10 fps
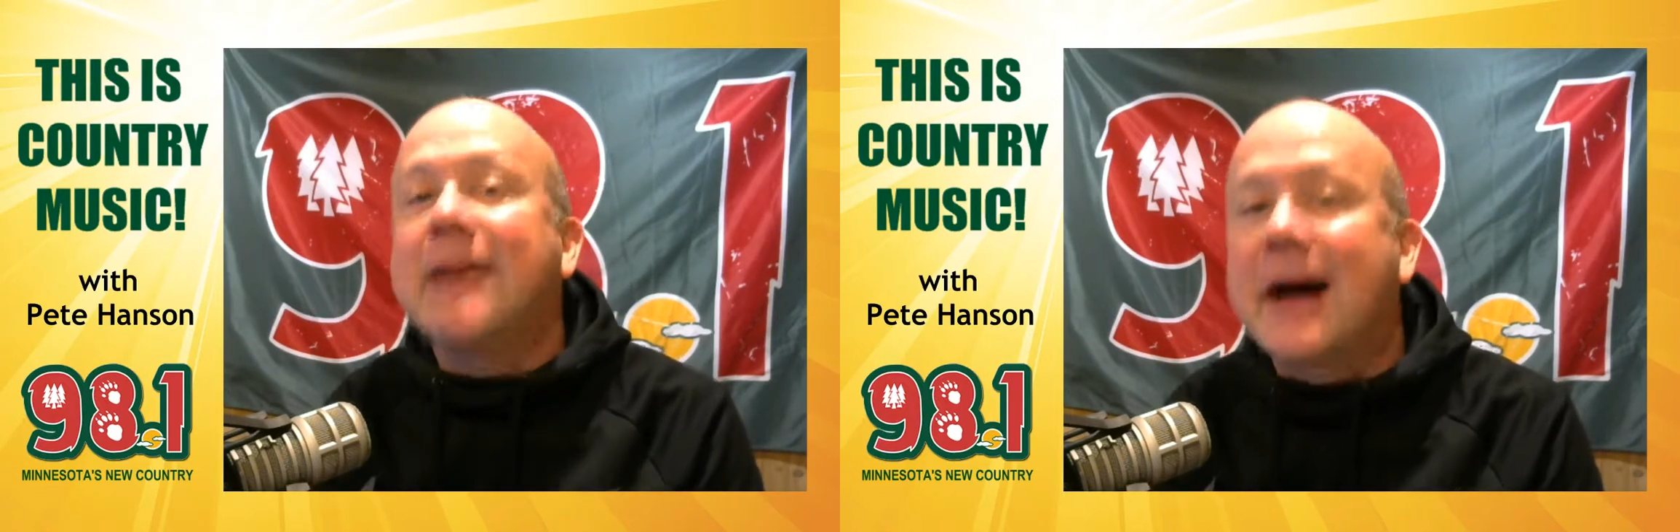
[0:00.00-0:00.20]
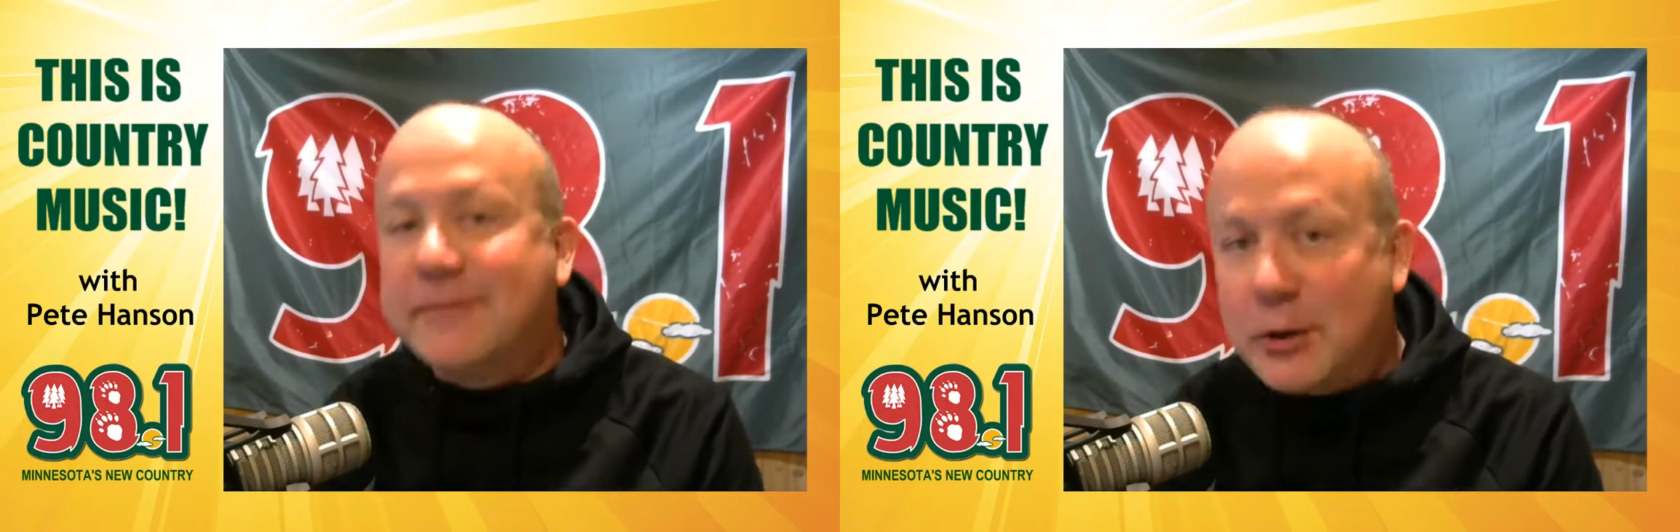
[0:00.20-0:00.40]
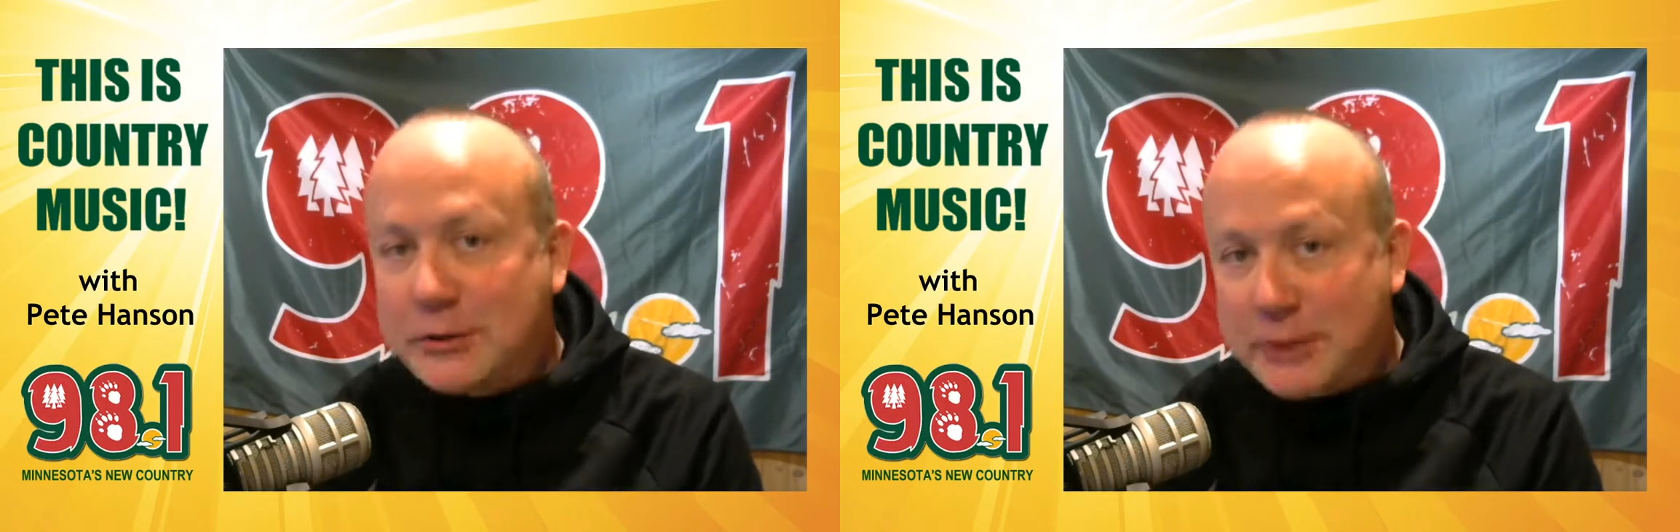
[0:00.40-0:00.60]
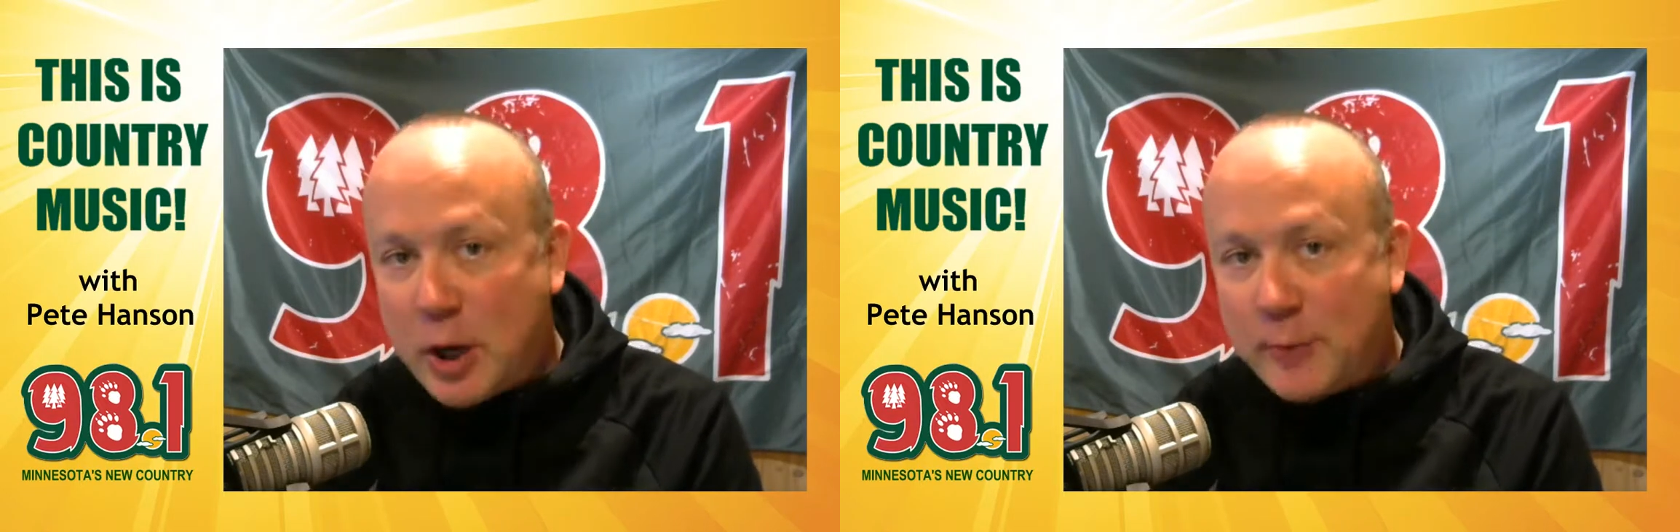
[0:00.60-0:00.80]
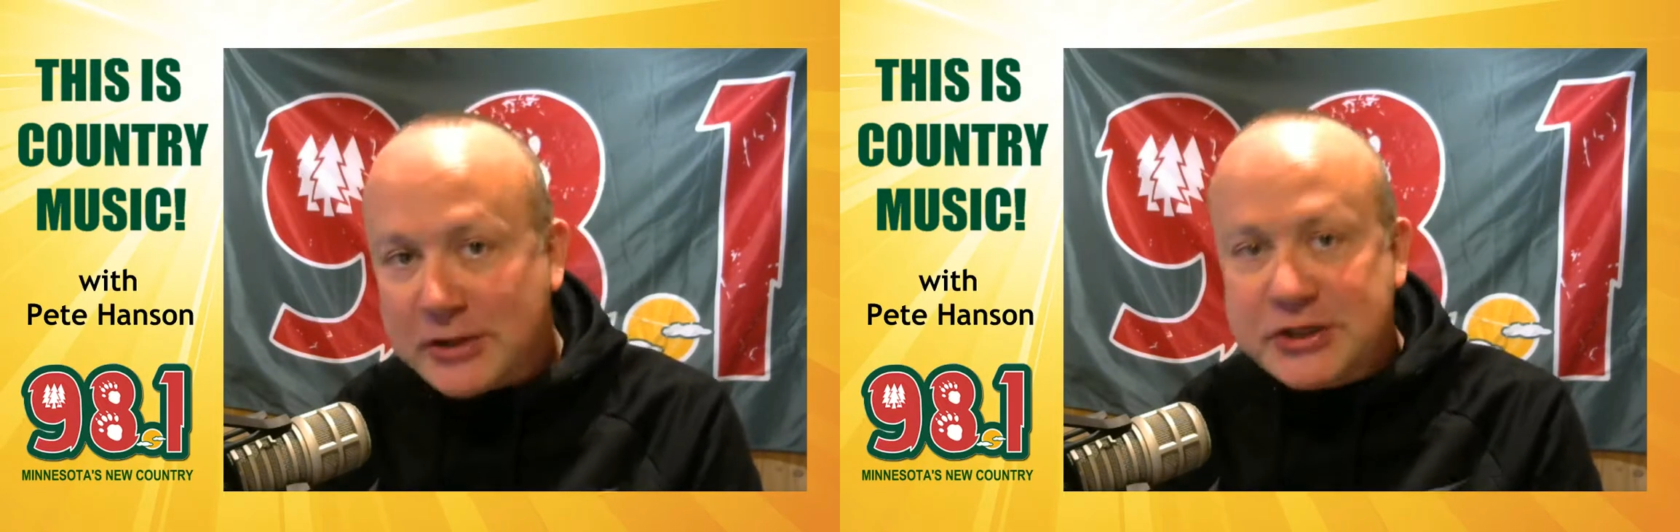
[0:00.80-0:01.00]
out of
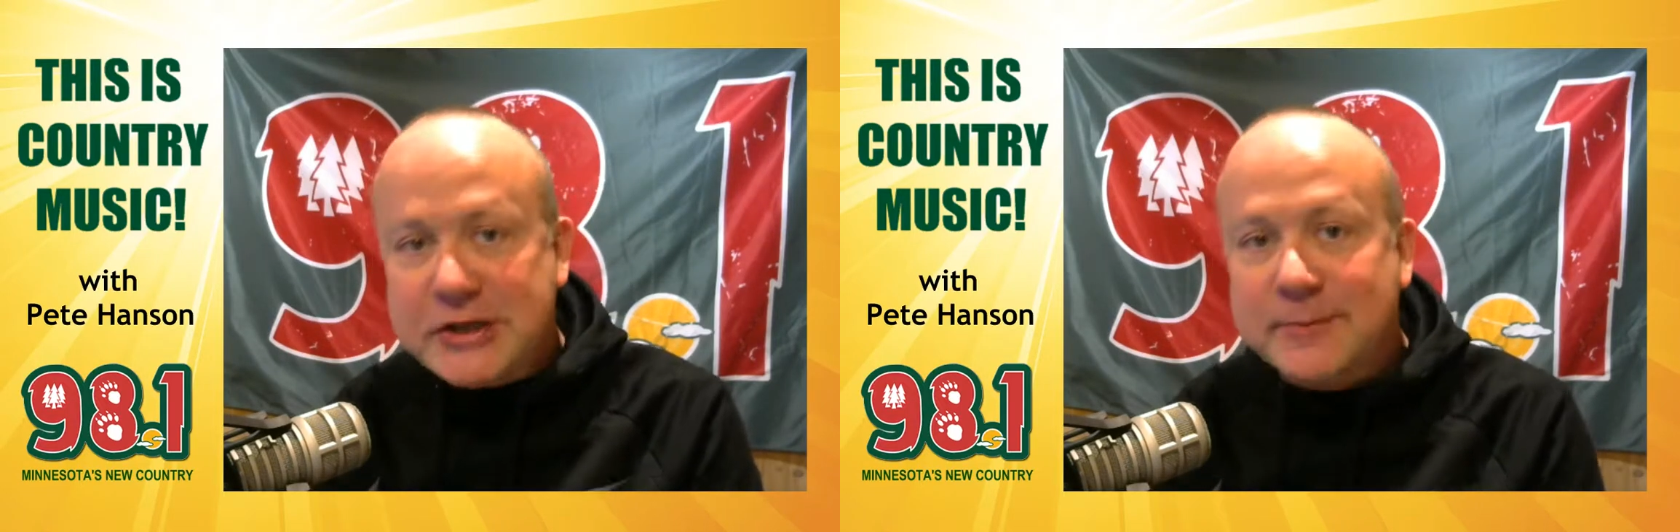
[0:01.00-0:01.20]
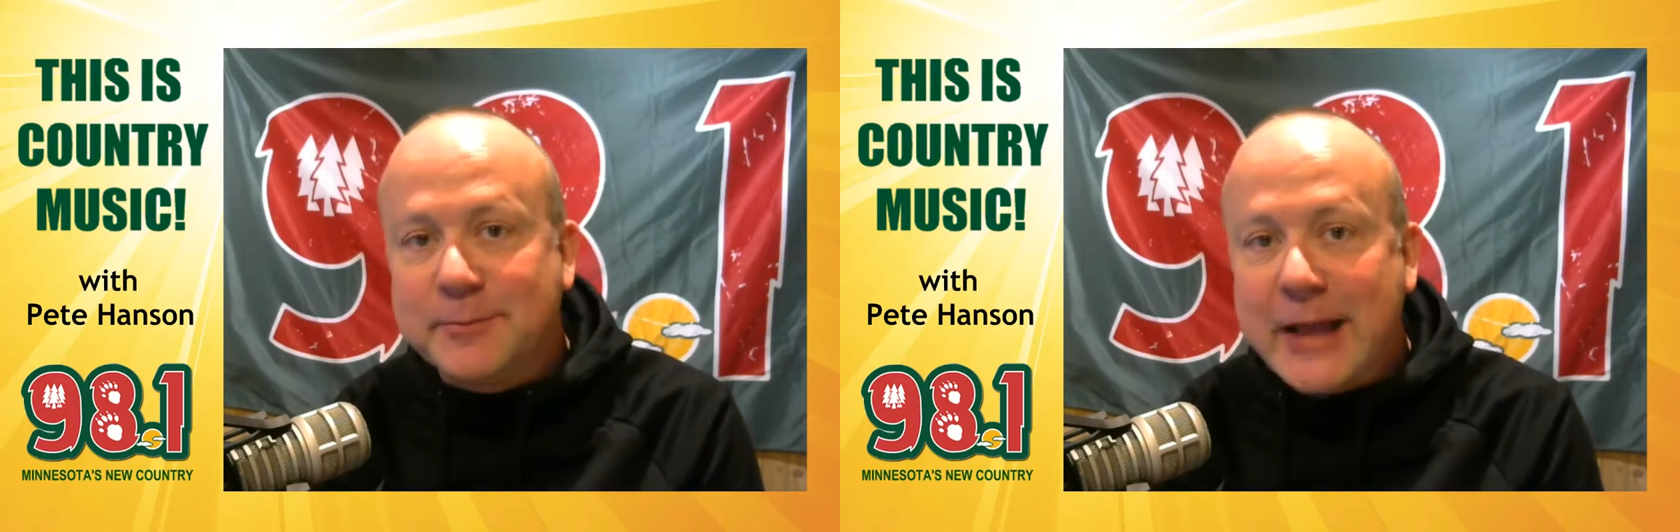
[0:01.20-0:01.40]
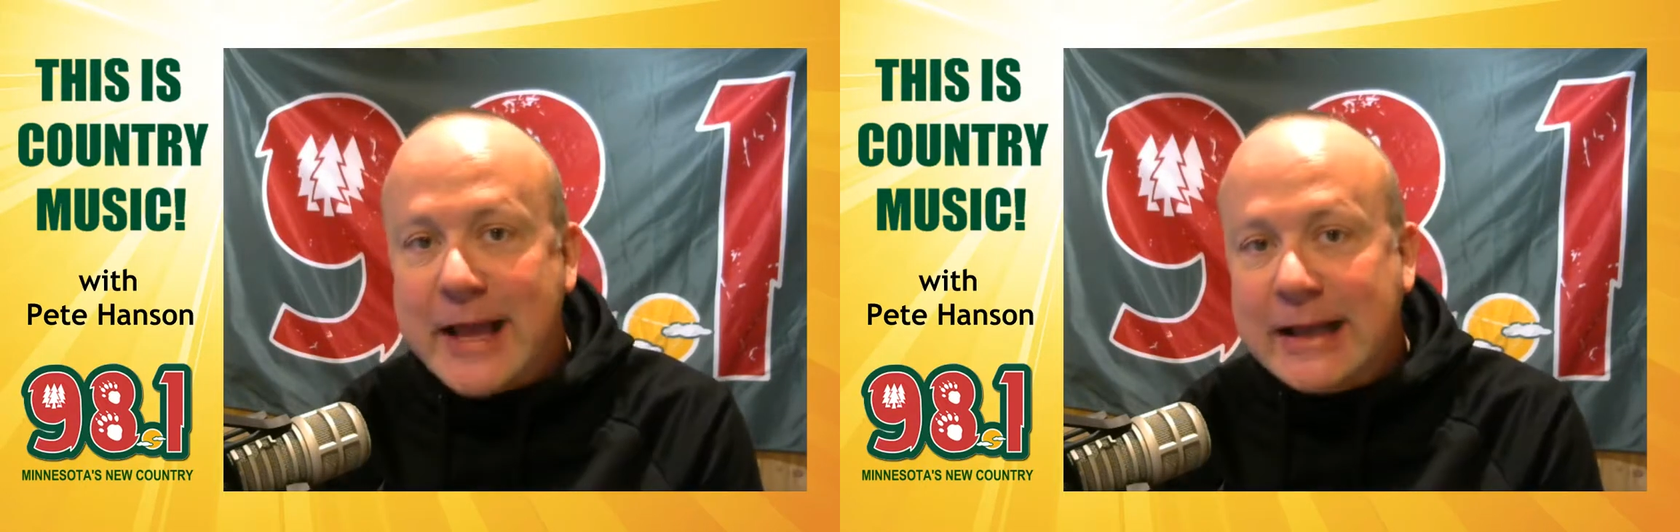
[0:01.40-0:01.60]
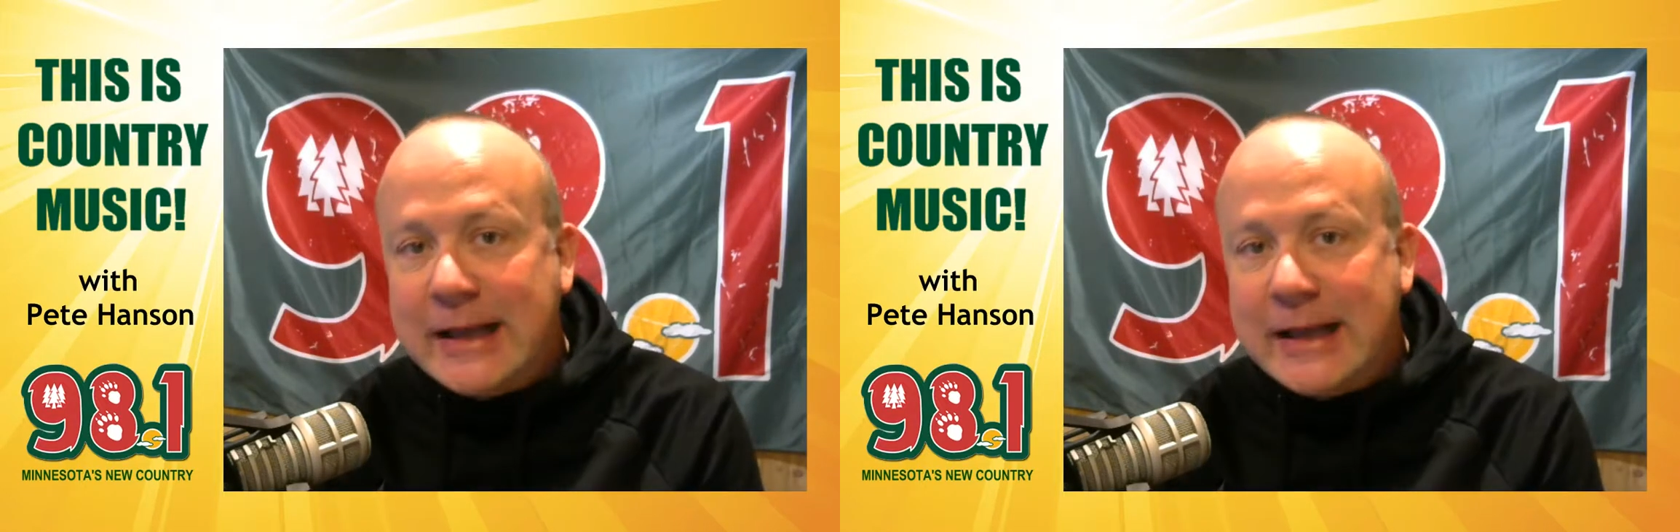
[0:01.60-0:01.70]
Oklahoma. She and Blake